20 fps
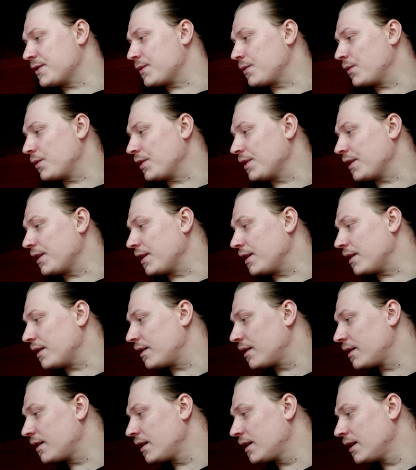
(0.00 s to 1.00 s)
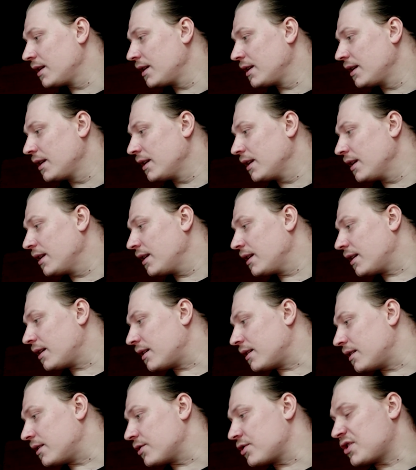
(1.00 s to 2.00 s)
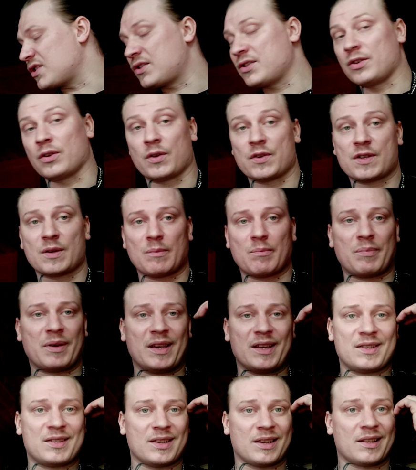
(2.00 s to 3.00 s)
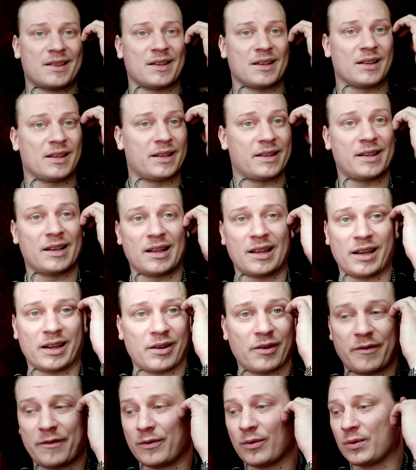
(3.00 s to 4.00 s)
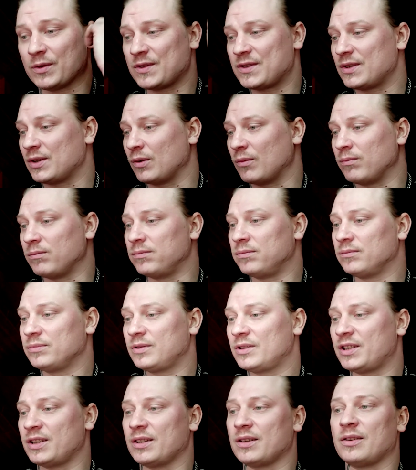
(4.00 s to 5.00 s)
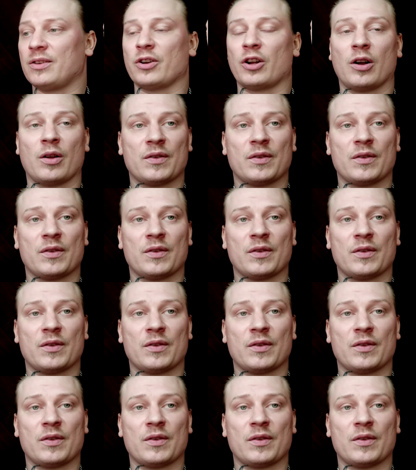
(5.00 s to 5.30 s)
isn't really just, some basic thing like that, like a full steel kit,